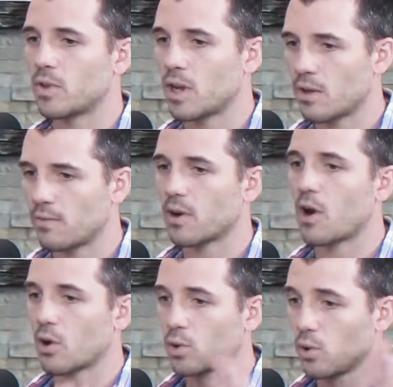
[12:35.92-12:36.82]
kind of
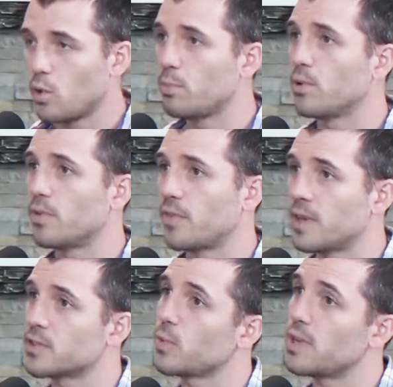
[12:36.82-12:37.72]
our global
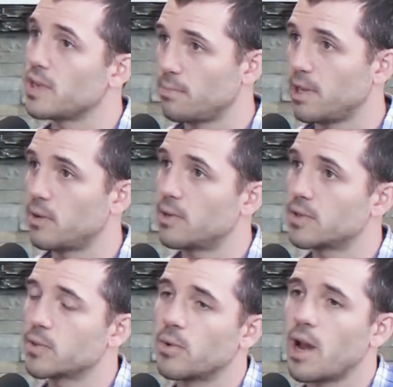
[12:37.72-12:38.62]
things that we can play with.
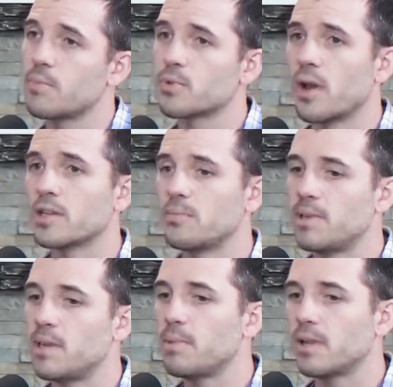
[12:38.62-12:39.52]
So when I'm trying to
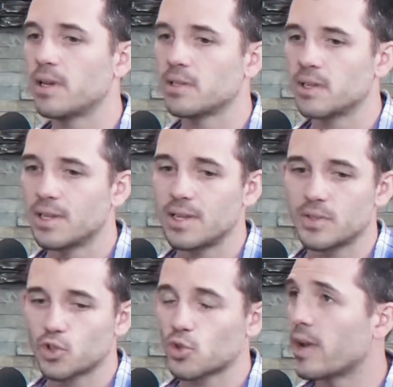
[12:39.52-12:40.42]
manipulate and get
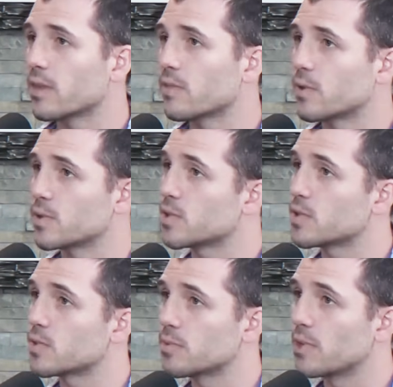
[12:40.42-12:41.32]
strength
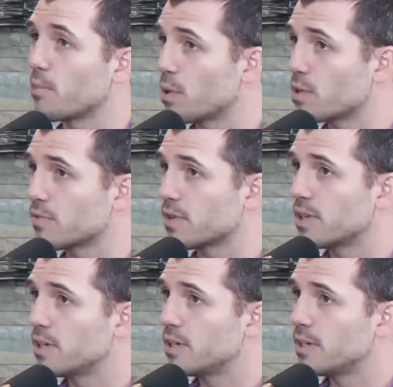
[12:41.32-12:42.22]
versus
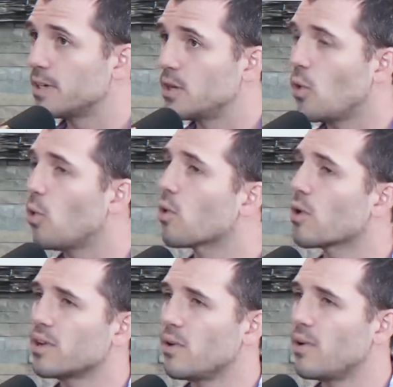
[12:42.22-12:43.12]
hypertrophy,
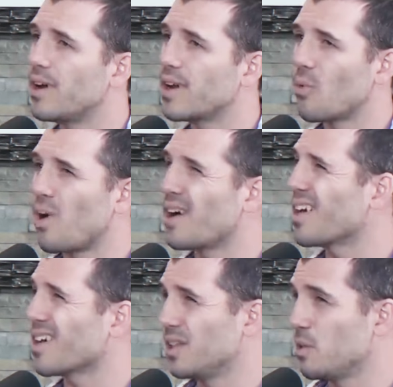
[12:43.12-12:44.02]
or you know what, I want
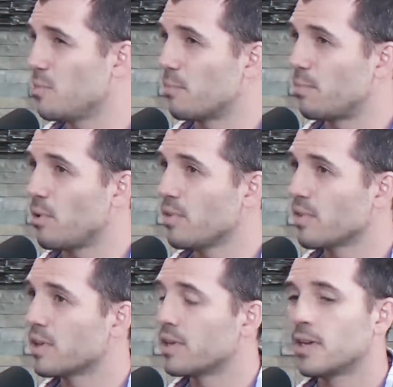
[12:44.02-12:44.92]
like a little bit of both,